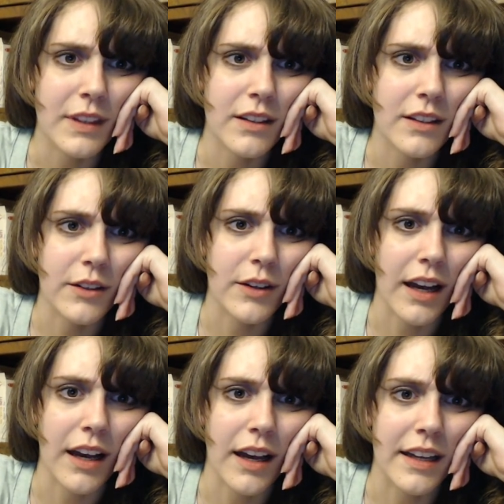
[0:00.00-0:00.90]

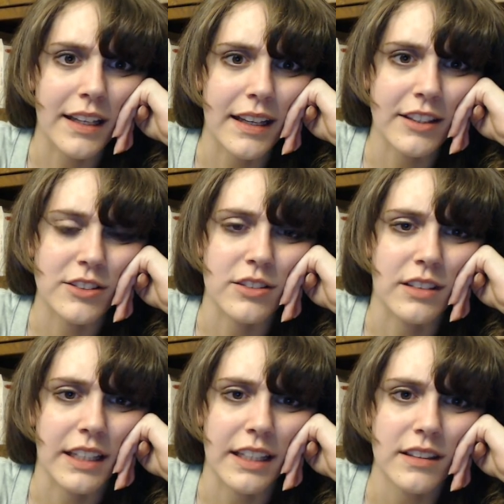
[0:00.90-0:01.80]

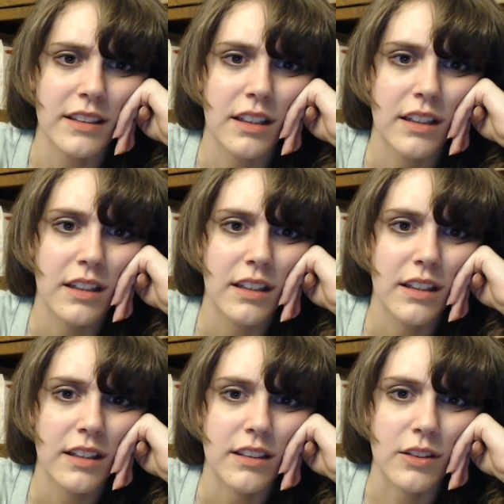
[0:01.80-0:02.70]
Hitsugi.
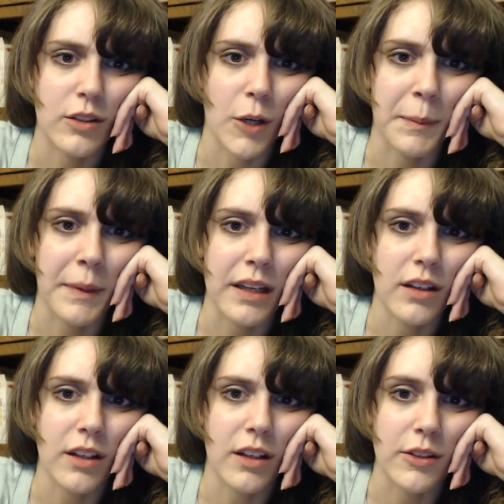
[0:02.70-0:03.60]
So Nobume
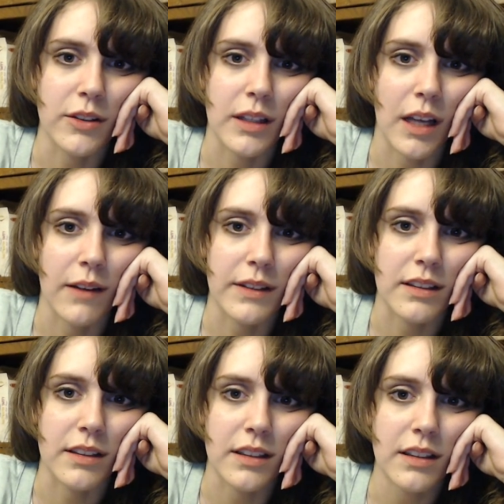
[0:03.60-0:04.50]
knows,
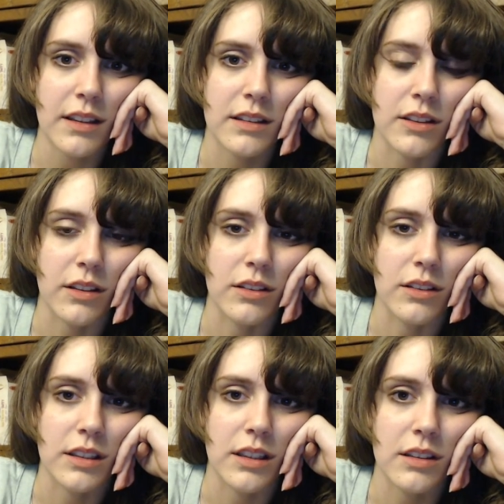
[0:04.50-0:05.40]
obviously, considering who
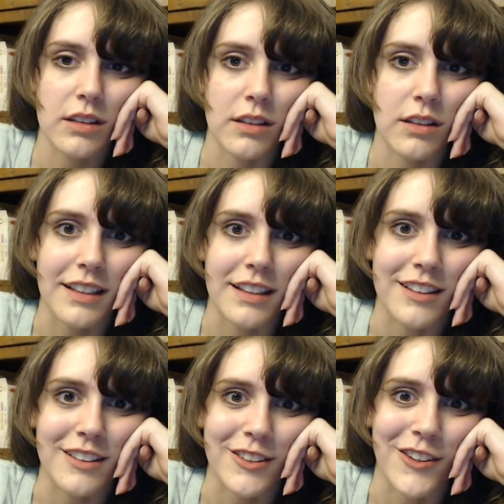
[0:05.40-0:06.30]
she is.
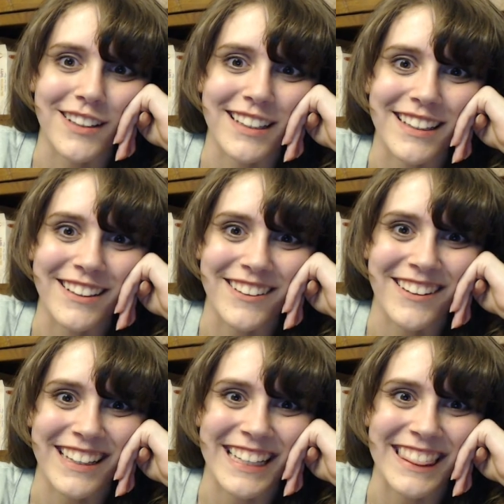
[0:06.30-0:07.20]
Gintoki,
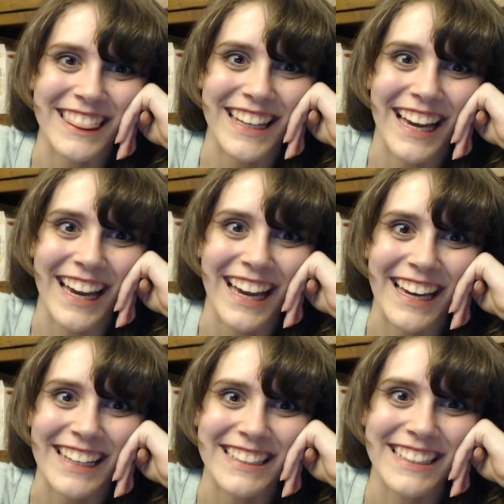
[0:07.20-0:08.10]
look at
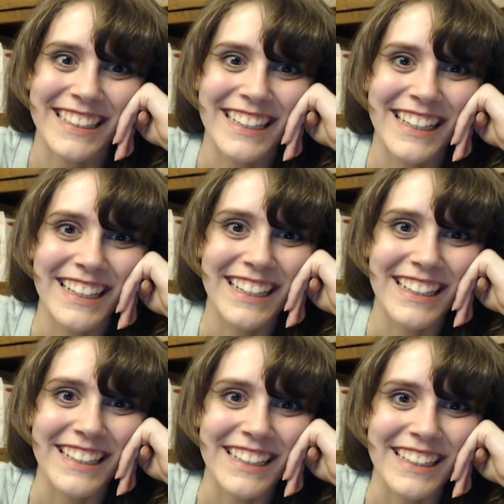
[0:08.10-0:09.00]
that.
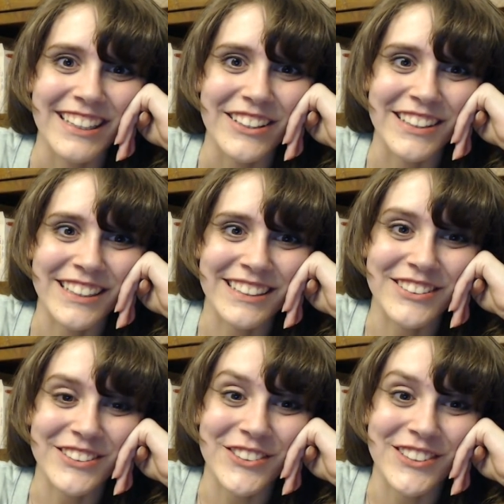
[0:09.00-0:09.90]
He
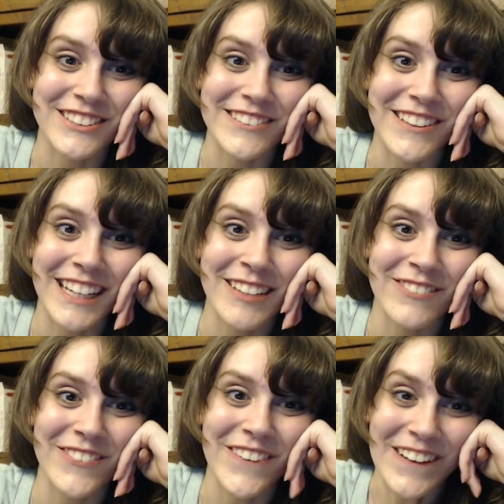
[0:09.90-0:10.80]
just goes straight
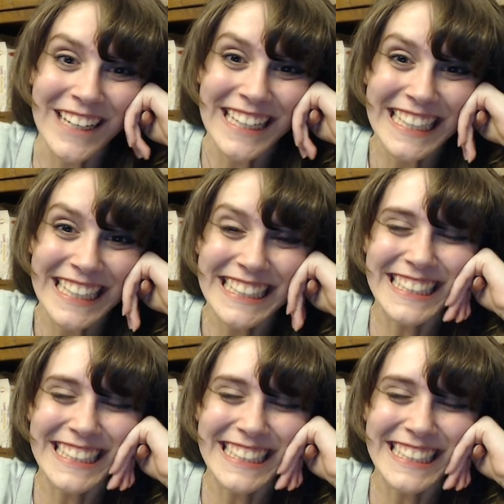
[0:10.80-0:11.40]
for it.